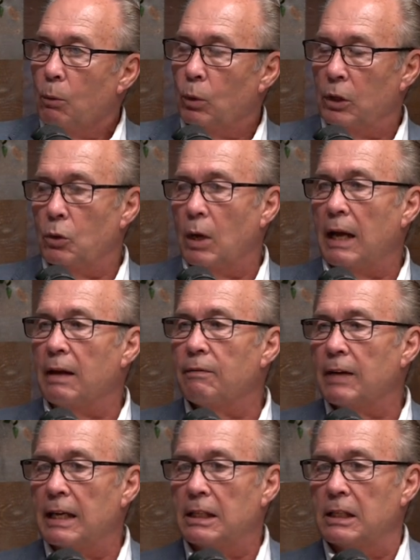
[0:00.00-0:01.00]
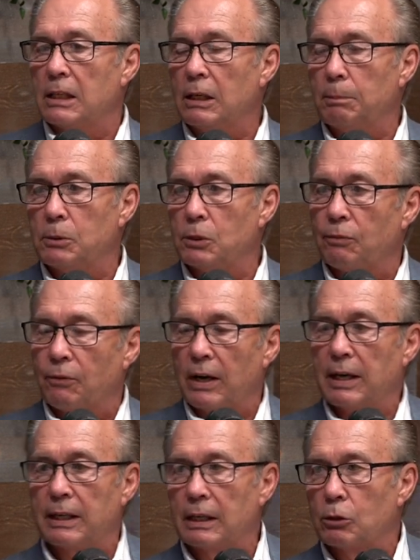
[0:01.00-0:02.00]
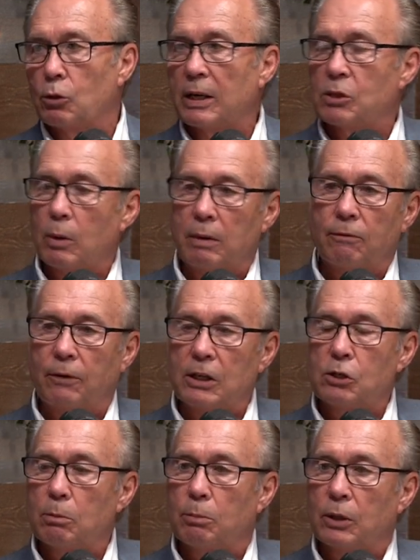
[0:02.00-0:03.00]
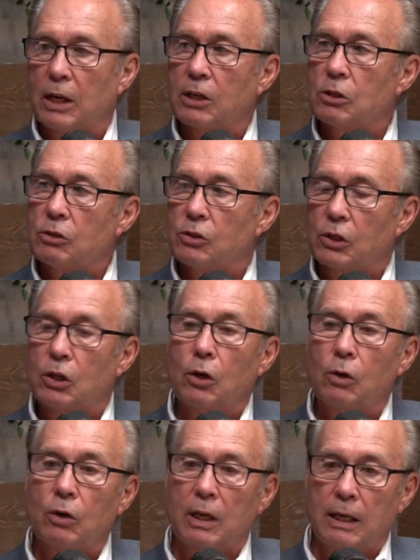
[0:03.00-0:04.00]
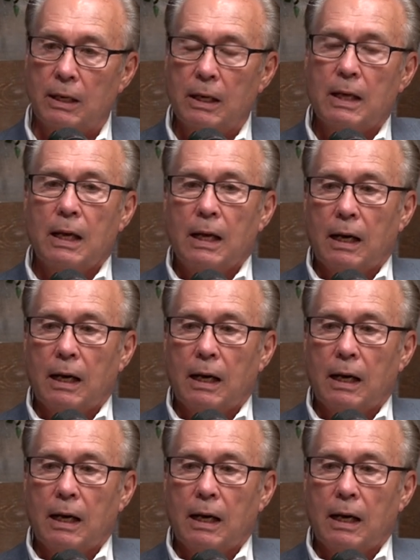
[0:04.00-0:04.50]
When you have a TIPS fund, a Treasury Inflation Protection Security,